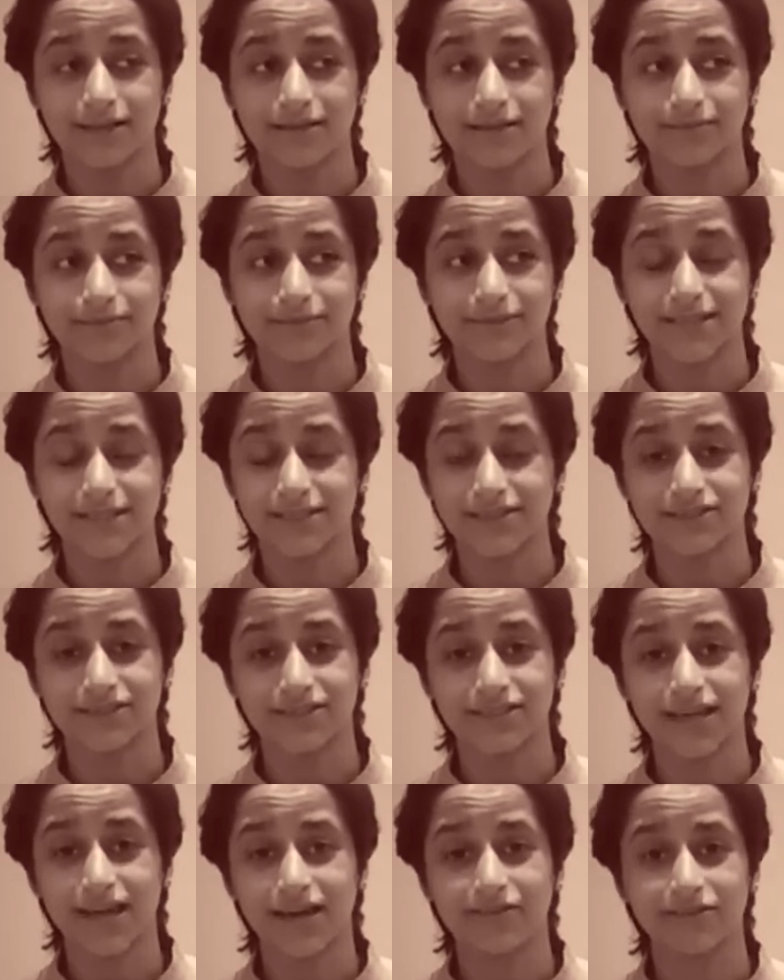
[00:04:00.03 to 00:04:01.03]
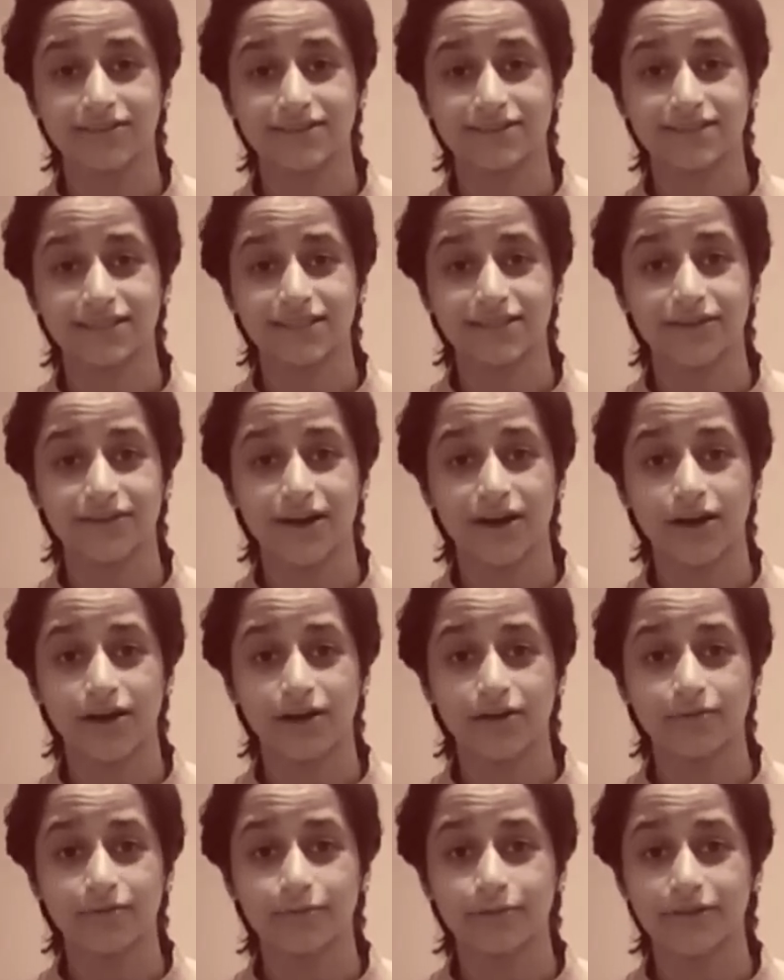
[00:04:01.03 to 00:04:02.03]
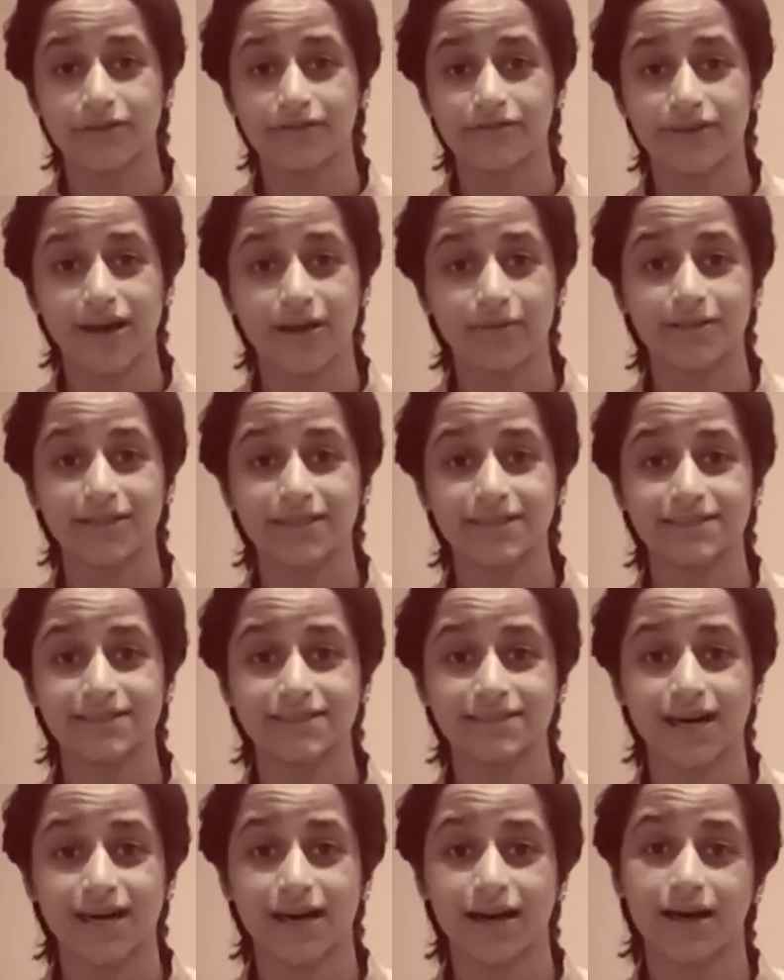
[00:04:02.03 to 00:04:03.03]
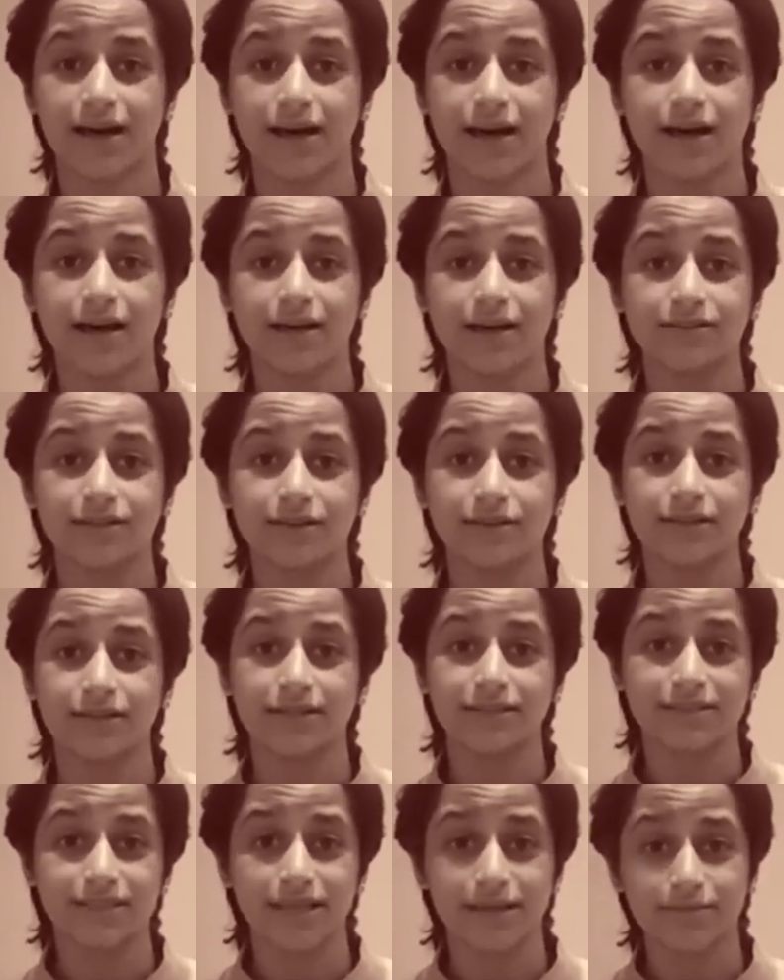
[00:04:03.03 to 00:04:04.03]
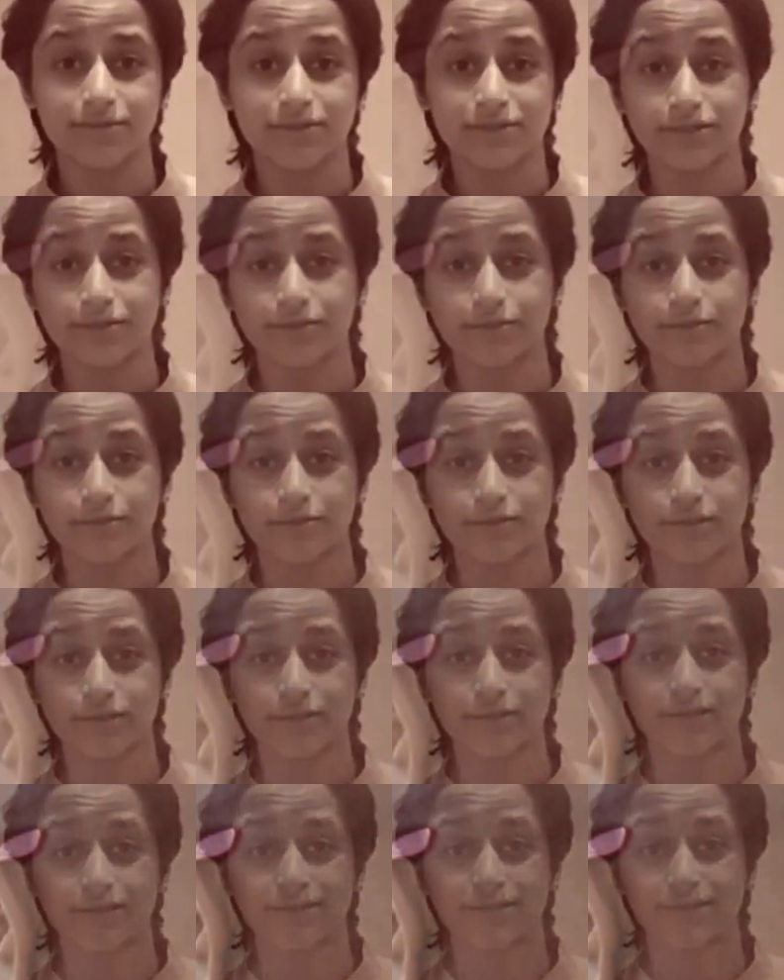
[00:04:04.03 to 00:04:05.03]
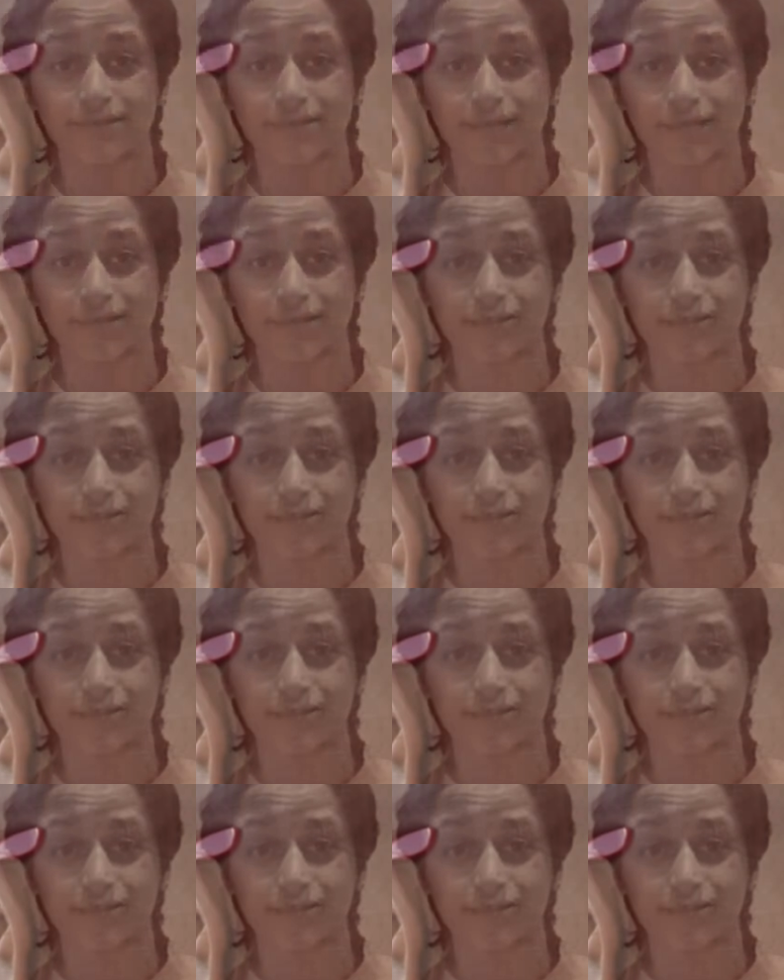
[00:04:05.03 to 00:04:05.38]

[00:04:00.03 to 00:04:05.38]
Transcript: potentially having to live at home with families that don't accept you or don't understand